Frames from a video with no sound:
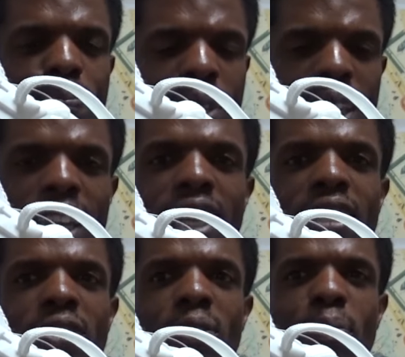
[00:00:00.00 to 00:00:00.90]

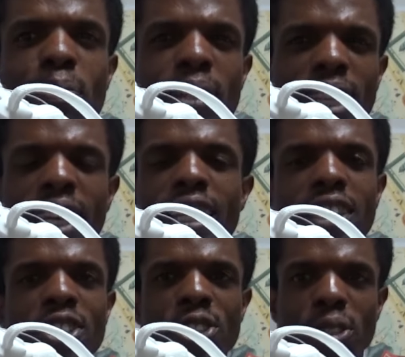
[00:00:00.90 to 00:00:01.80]
plain,
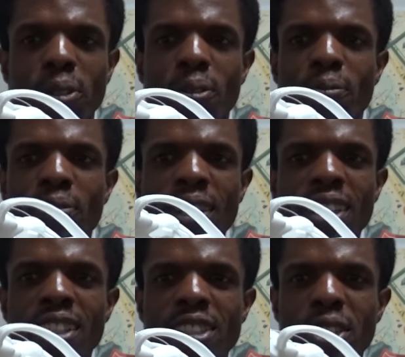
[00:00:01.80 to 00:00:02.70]
plain shoe.
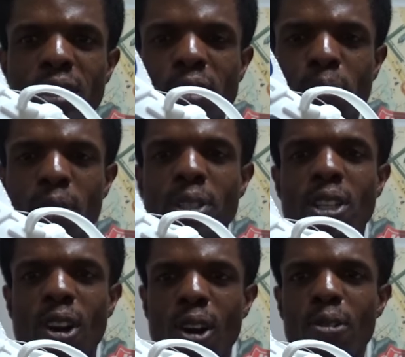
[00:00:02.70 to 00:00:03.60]
So it's pretty much
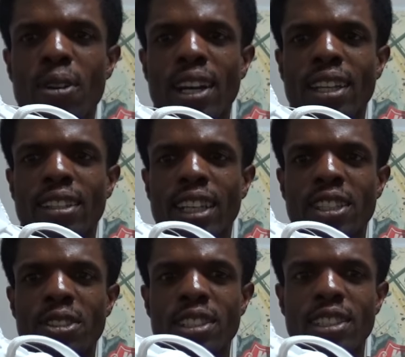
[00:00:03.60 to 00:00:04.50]
all white,
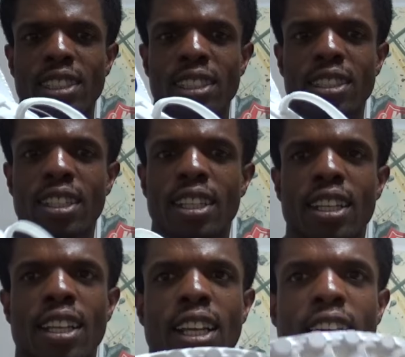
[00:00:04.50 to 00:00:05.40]
as you can see.
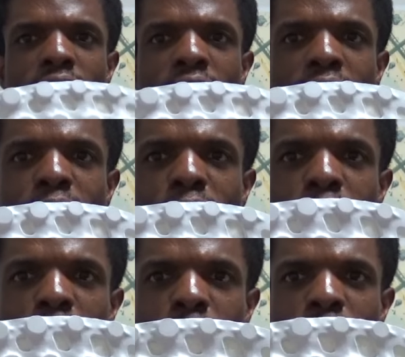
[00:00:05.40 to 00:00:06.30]

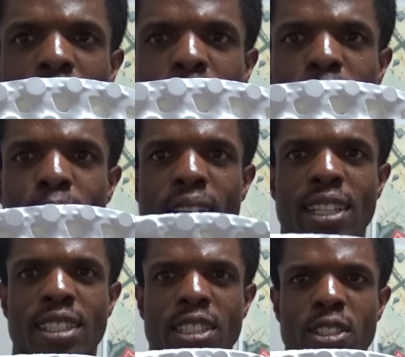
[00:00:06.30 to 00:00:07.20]
Outsole is white, but
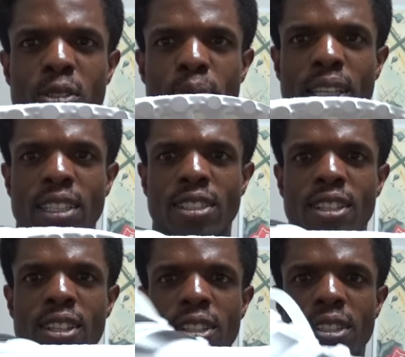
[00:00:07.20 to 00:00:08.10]
minus this little pinkish
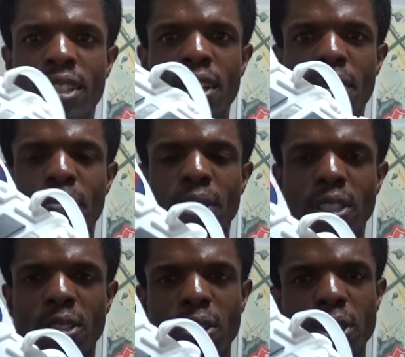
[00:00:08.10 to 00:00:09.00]
color.
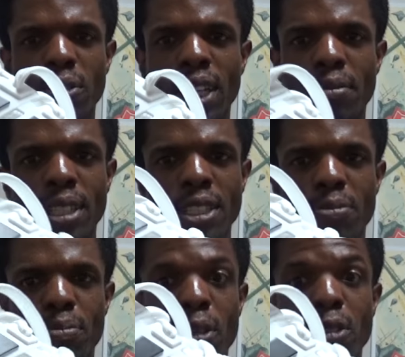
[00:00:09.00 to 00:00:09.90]
Midsole is white because
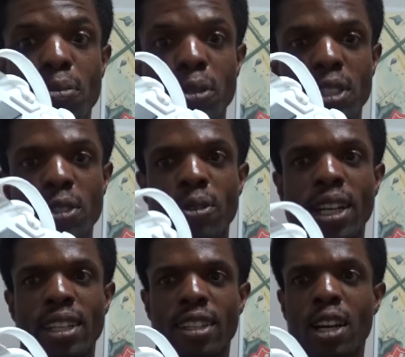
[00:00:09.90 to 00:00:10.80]
most Boost is
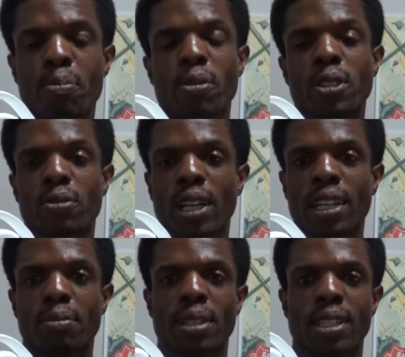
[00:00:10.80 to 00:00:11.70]
white. Upper is
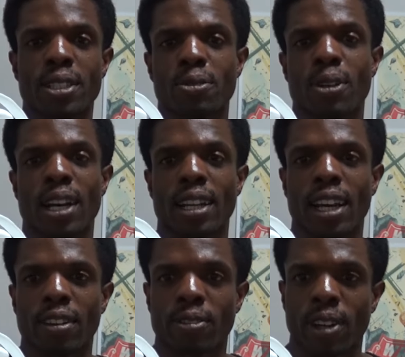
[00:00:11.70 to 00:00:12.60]
white because why
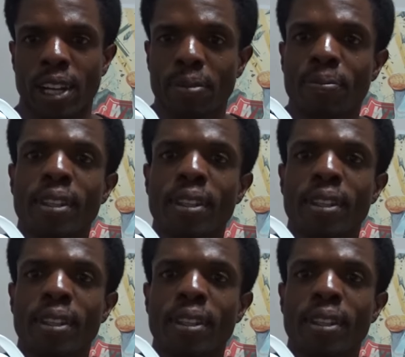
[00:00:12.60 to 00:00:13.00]
not, right?